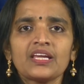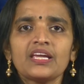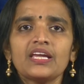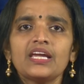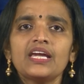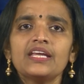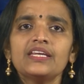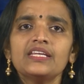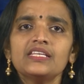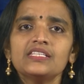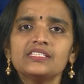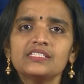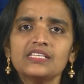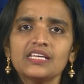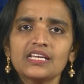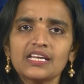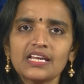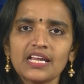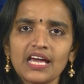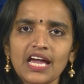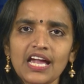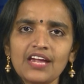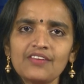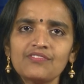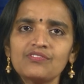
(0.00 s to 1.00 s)
It is
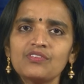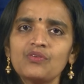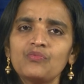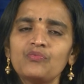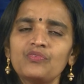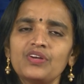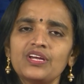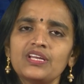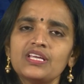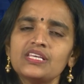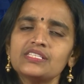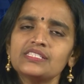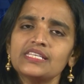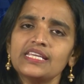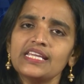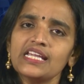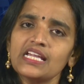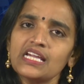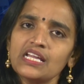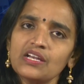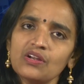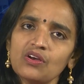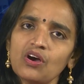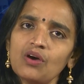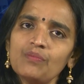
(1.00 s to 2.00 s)
derived from various
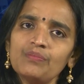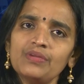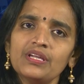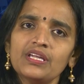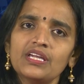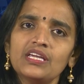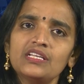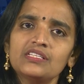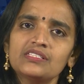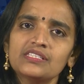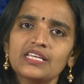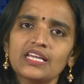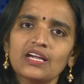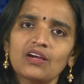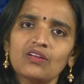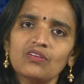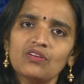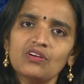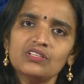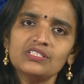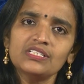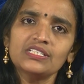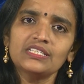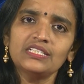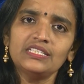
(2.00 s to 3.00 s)
economic and
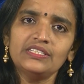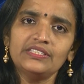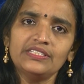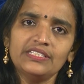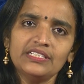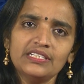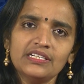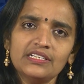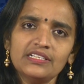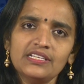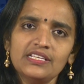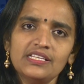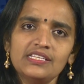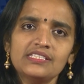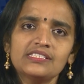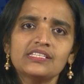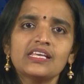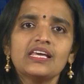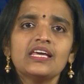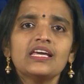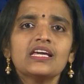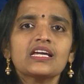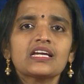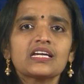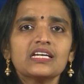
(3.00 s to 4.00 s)
psychological theories
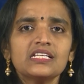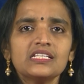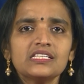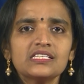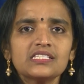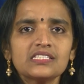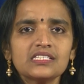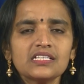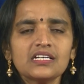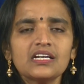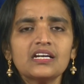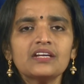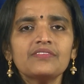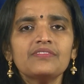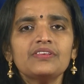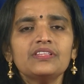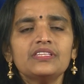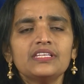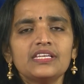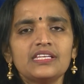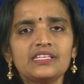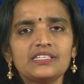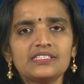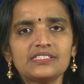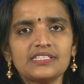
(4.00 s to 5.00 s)
concerned with
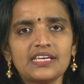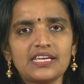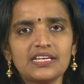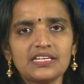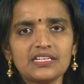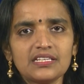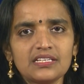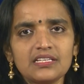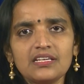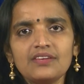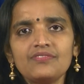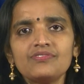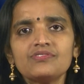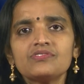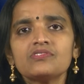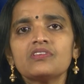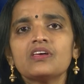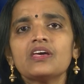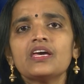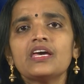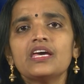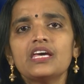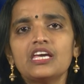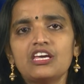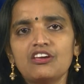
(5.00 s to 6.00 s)
incentives,
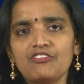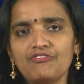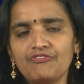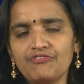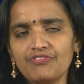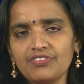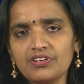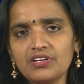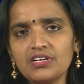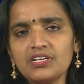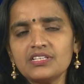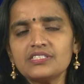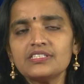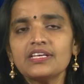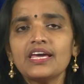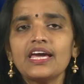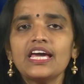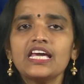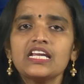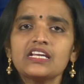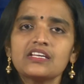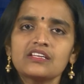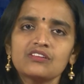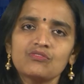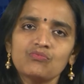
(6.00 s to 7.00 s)
efforts
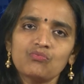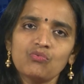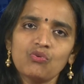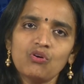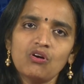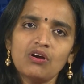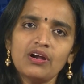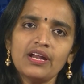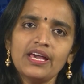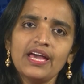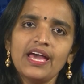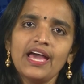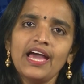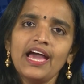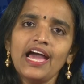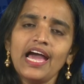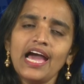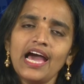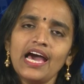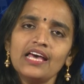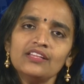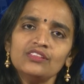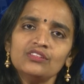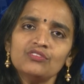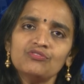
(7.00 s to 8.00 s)
and reward,
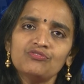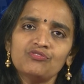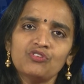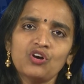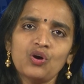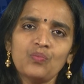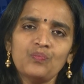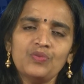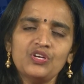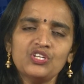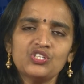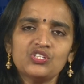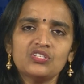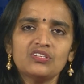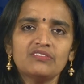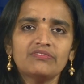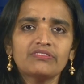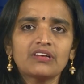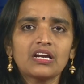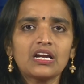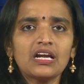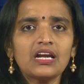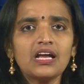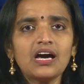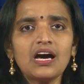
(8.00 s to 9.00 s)
and the formation
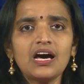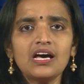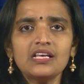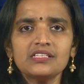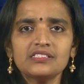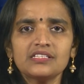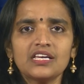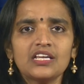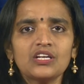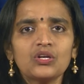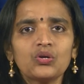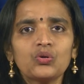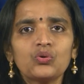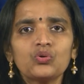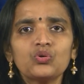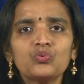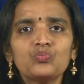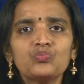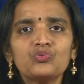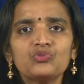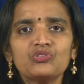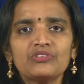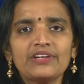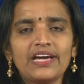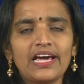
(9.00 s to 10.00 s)
of class and group
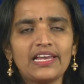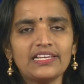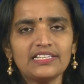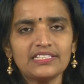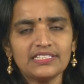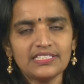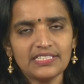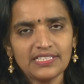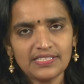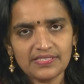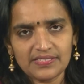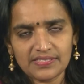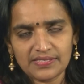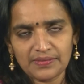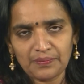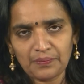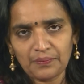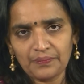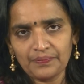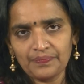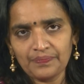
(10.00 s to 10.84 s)
loyalties.